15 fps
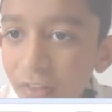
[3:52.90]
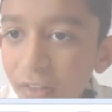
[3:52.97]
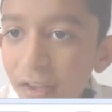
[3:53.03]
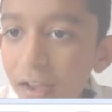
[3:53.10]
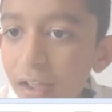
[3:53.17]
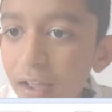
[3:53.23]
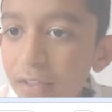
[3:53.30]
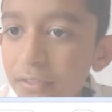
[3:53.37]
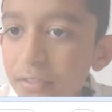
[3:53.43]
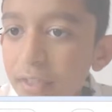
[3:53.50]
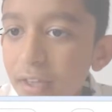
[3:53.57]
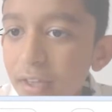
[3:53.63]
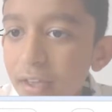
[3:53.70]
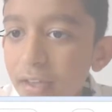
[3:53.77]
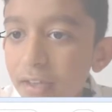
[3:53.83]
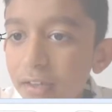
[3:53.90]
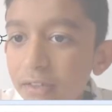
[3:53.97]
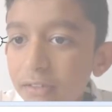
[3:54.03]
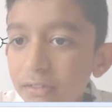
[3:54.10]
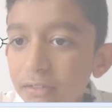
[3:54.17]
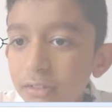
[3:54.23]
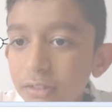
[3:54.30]
And then,
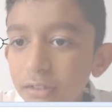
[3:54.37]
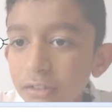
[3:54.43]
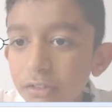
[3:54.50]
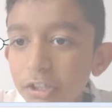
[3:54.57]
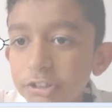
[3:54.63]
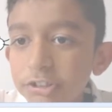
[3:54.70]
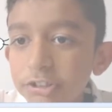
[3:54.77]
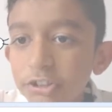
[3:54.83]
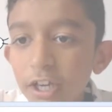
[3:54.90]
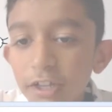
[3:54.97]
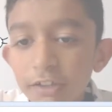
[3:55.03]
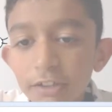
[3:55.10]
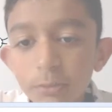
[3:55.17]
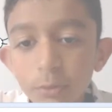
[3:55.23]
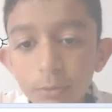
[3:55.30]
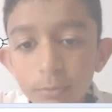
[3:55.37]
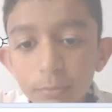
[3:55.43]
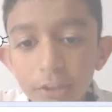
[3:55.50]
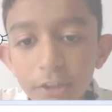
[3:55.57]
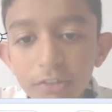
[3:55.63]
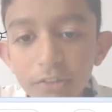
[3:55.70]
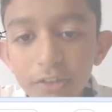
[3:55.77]
let's drag this one. Play
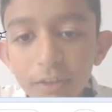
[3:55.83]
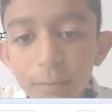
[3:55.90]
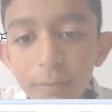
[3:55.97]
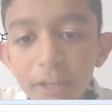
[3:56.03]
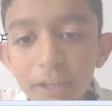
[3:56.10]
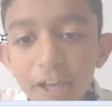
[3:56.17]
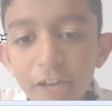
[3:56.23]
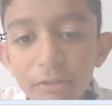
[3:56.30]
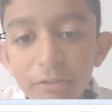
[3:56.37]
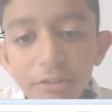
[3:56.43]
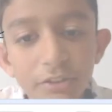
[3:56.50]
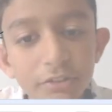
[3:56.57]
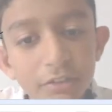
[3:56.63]
some meow until done.